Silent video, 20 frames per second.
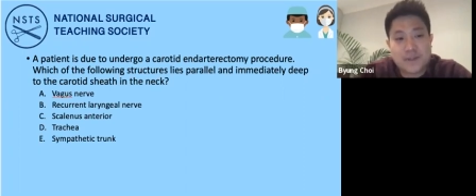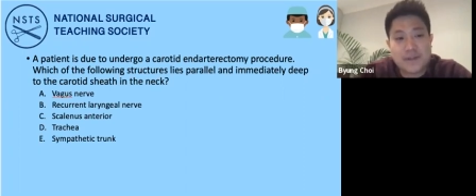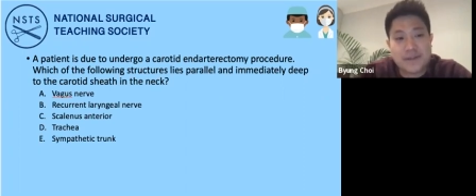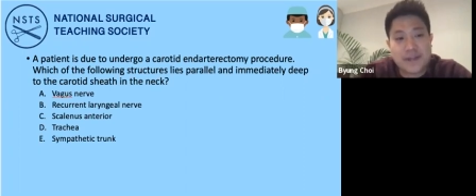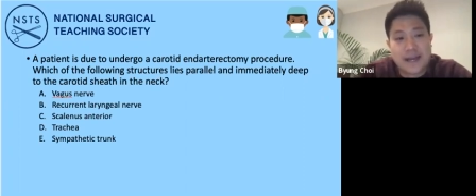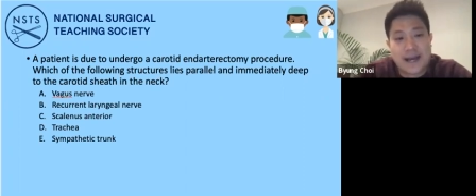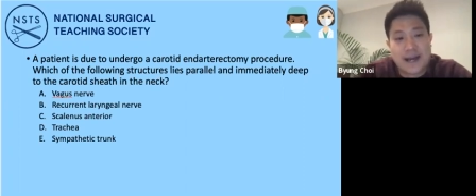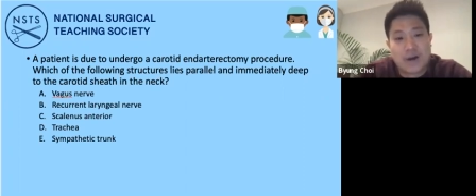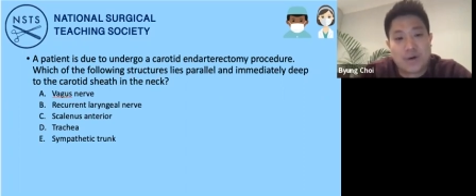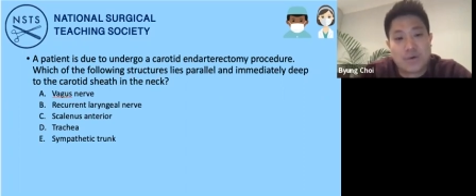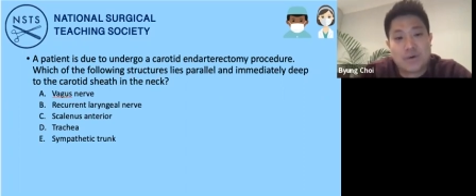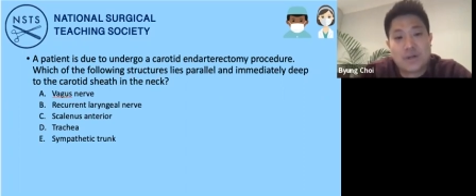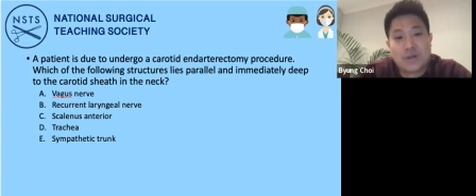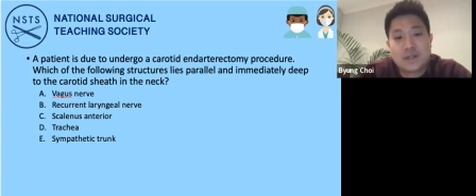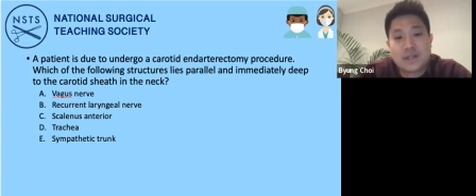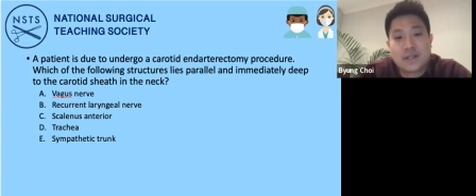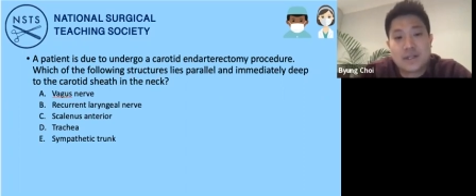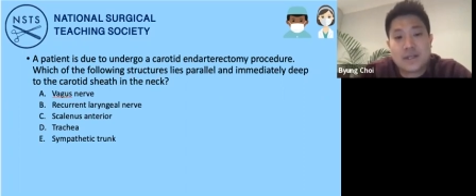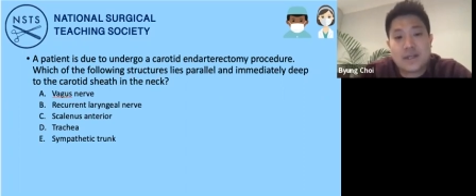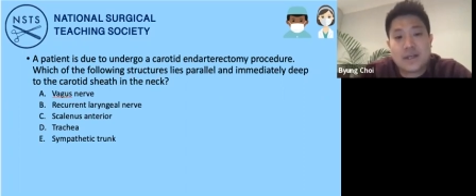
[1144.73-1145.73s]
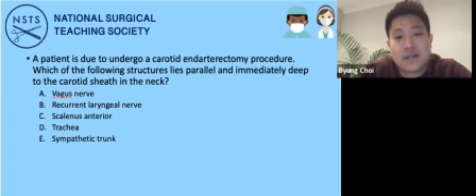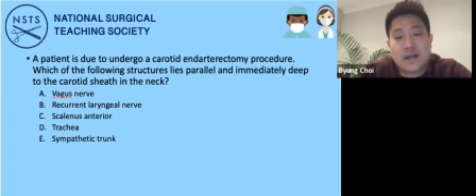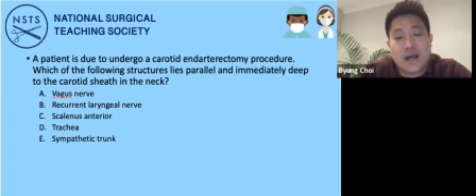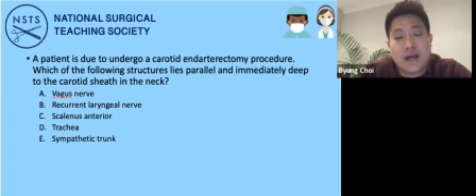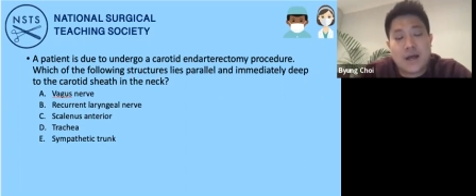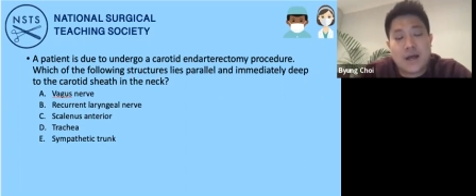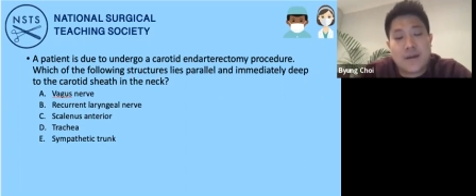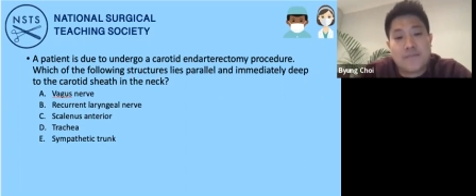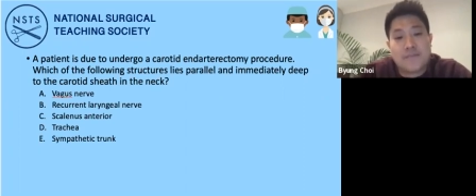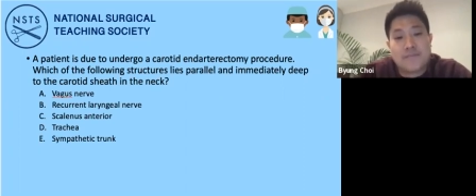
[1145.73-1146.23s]
Now,
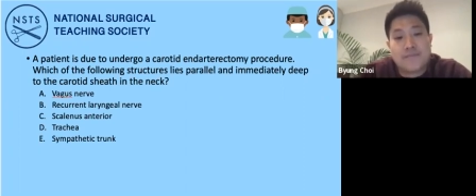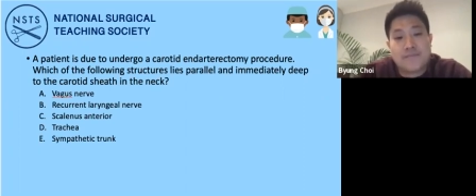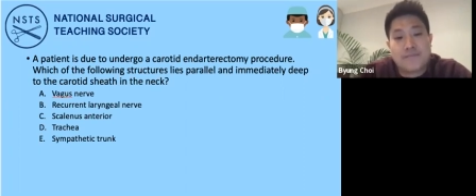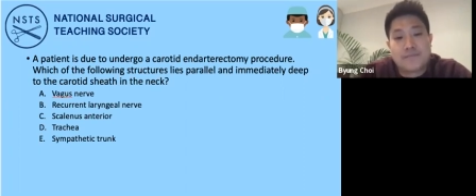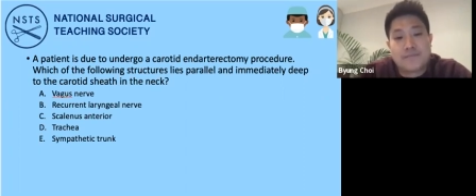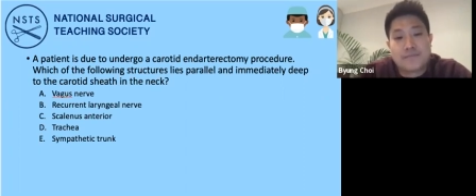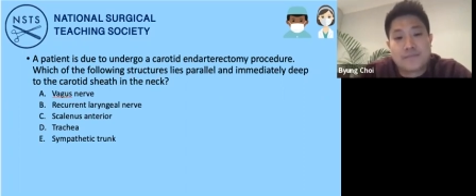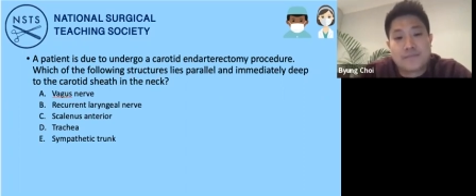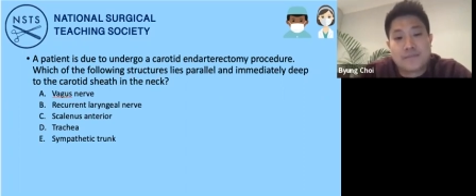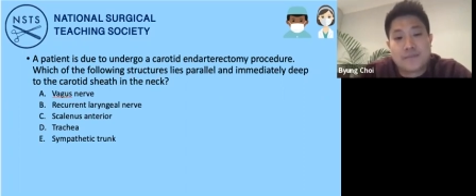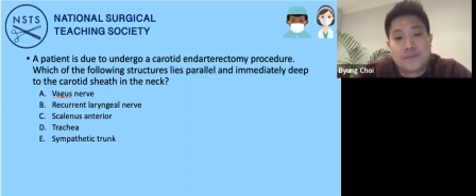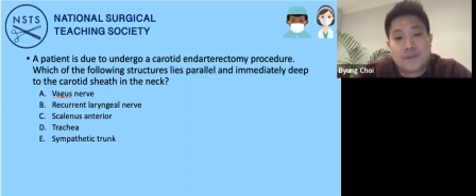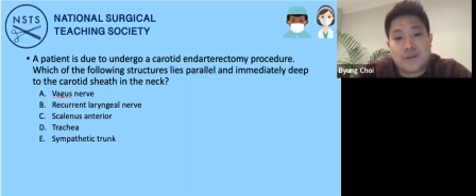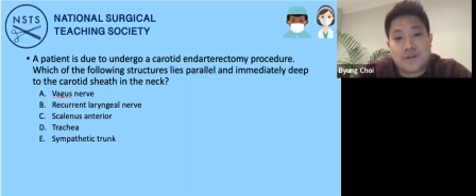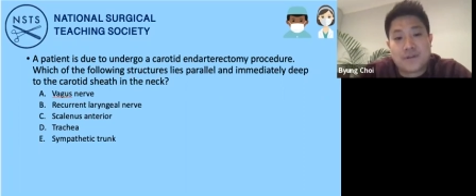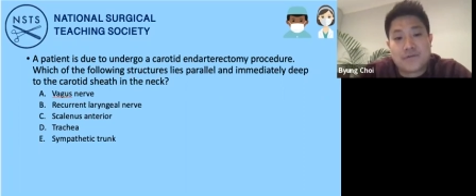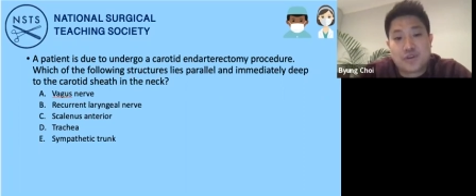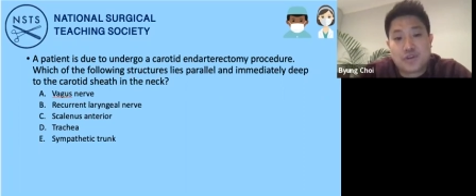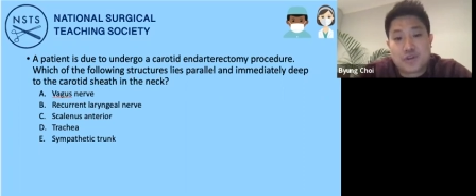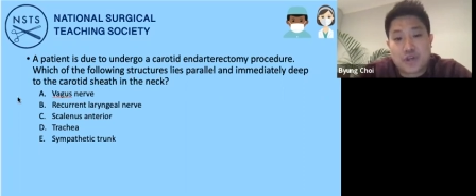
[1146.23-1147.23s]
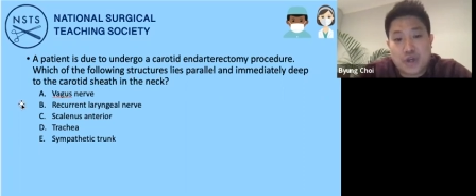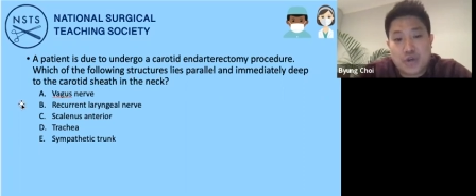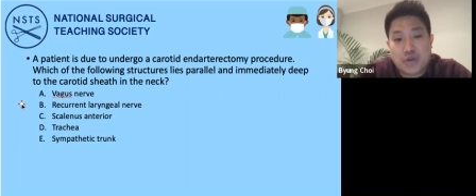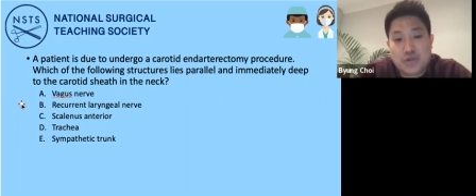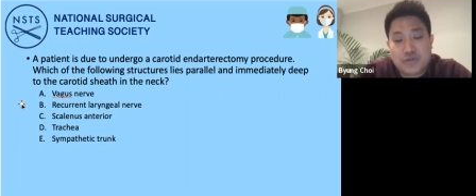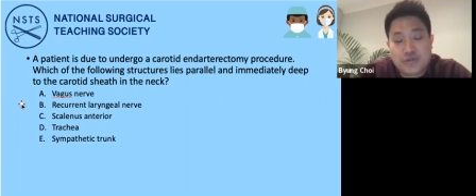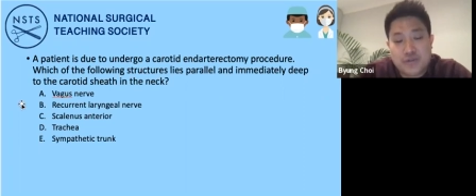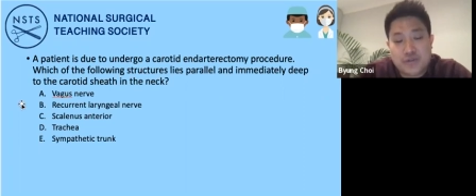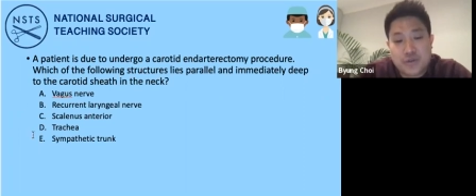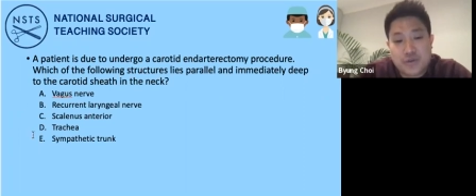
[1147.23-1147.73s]
if you go
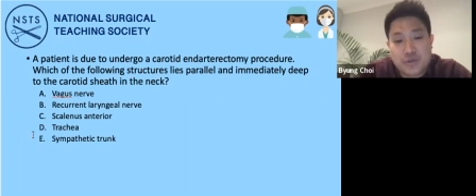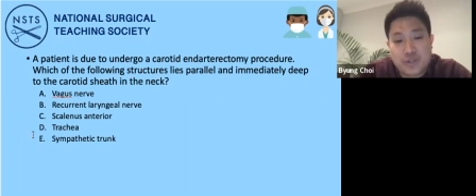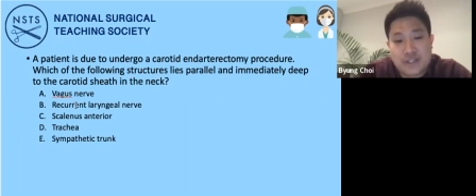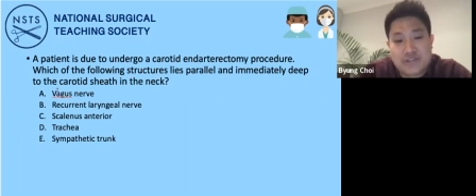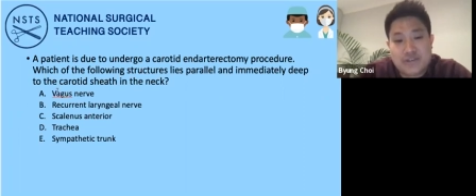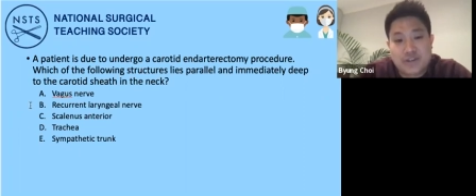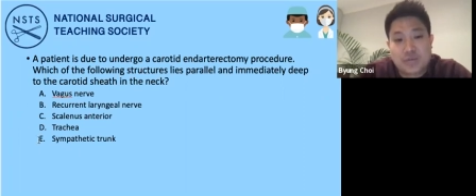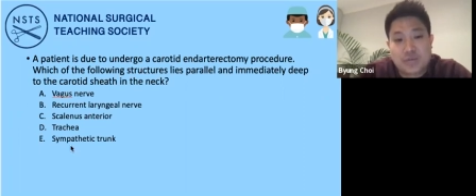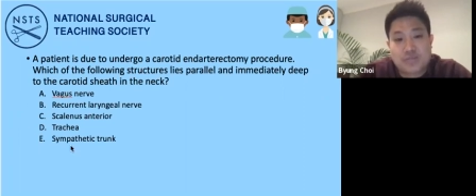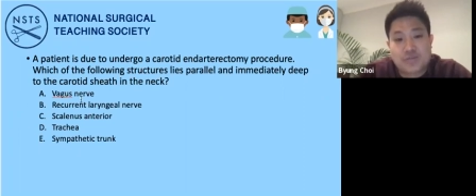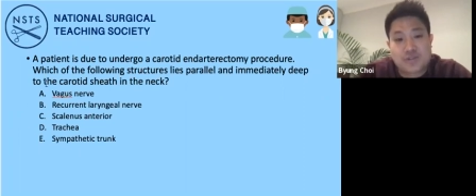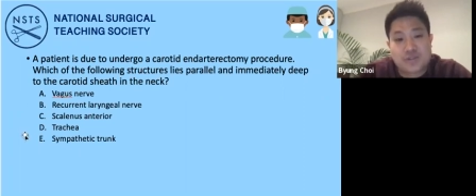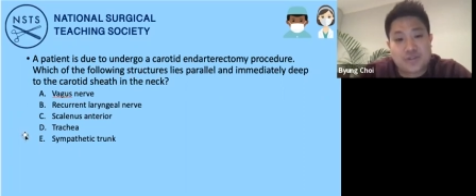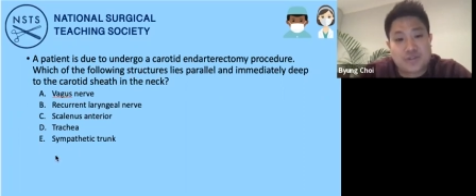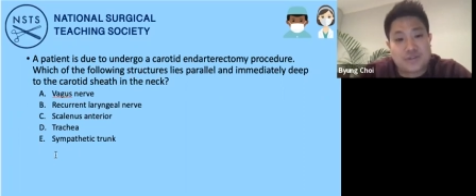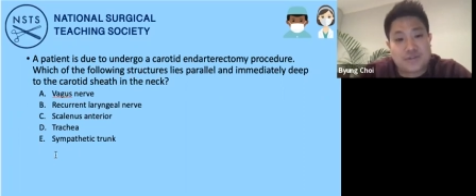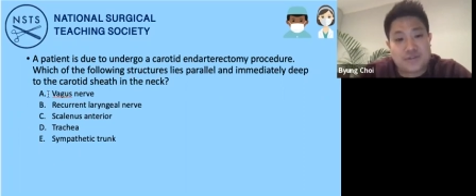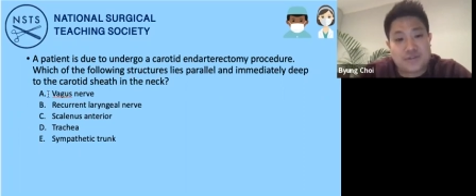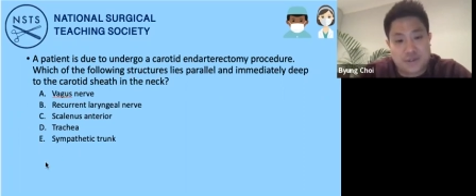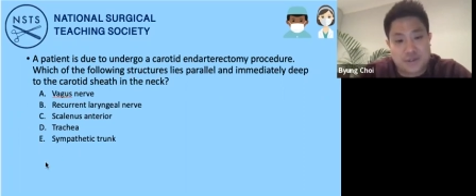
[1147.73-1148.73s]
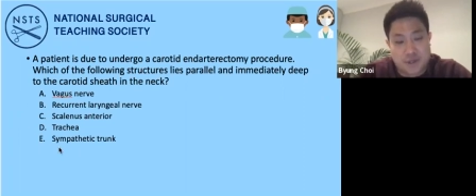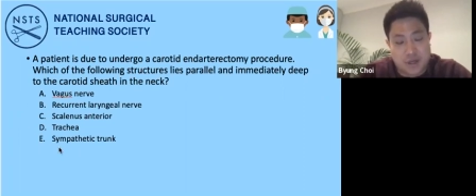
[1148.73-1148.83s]
through these options,